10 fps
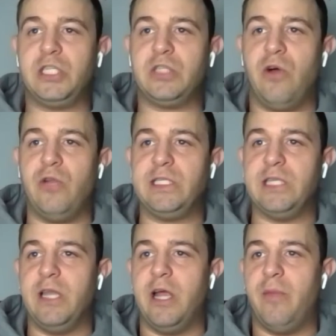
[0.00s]
throw this
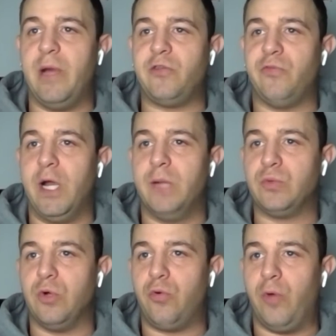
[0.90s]
in there about the Rams
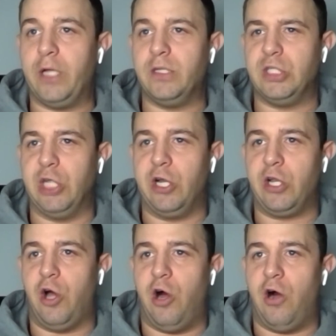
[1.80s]
real quick? Jared Goff.